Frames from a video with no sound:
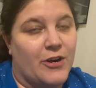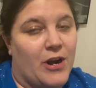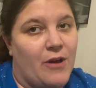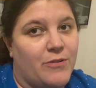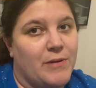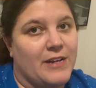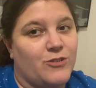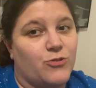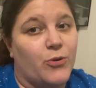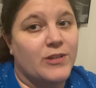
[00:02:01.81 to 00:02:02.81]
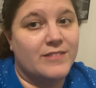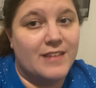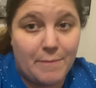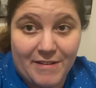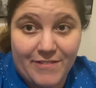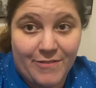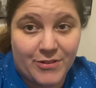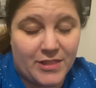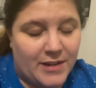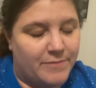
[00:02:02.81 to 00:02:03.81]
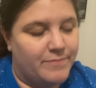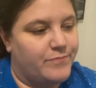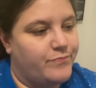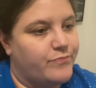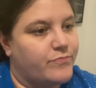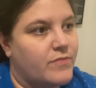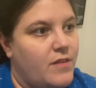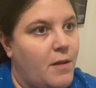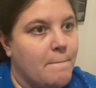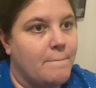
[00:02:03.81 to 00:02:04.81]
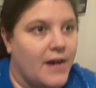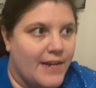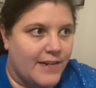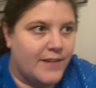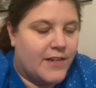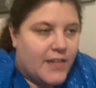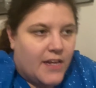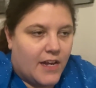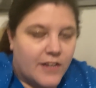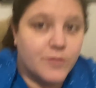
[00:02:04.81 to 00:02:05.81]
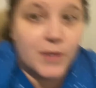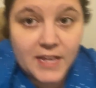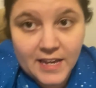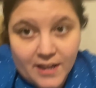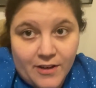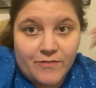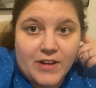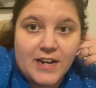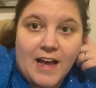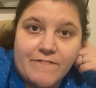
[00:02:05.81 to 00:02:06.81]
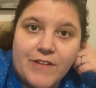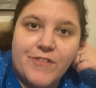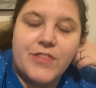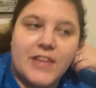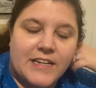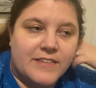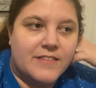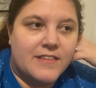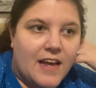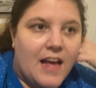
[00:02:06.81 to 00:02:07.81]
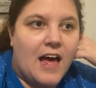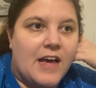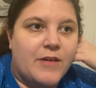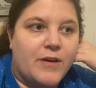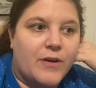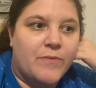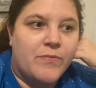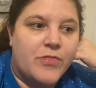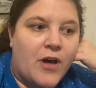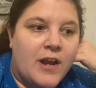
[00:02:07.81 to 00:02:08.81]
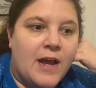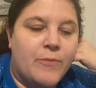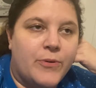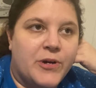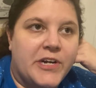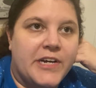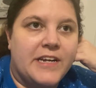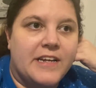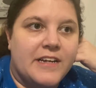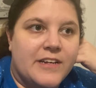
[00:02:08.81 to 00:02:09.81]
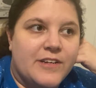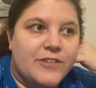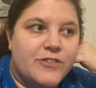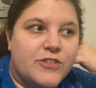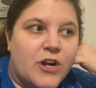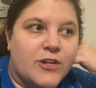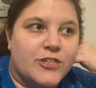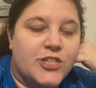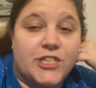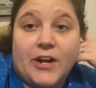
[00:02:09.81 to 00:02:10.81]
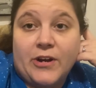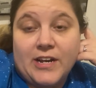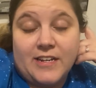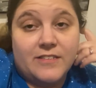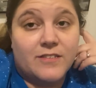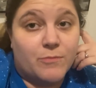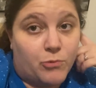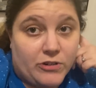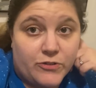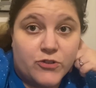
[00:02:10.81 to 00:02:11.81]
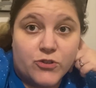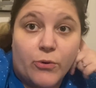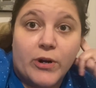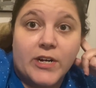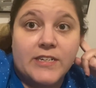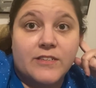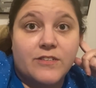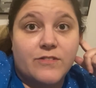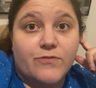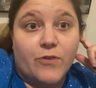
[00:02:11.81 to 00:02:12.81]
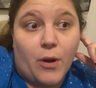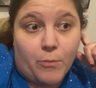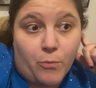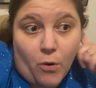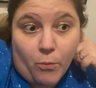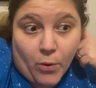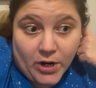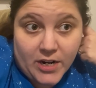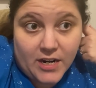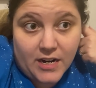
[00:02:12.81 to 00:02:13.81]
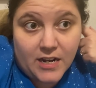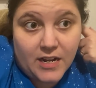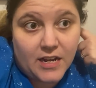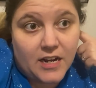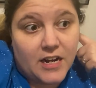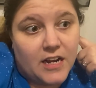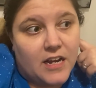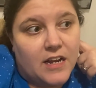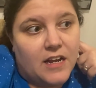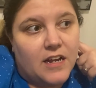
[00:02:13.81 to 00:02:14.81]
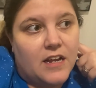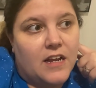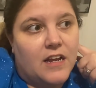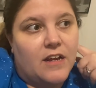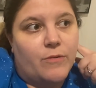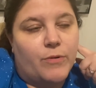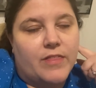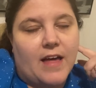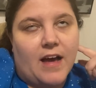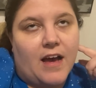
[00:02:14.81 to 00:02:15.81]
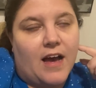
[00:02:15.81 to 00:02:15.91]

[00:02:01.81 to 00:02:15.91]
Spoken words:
are out of my control is not my favorite thing. But speaking of not favorite things, I thought I would start sharing some more stories from work without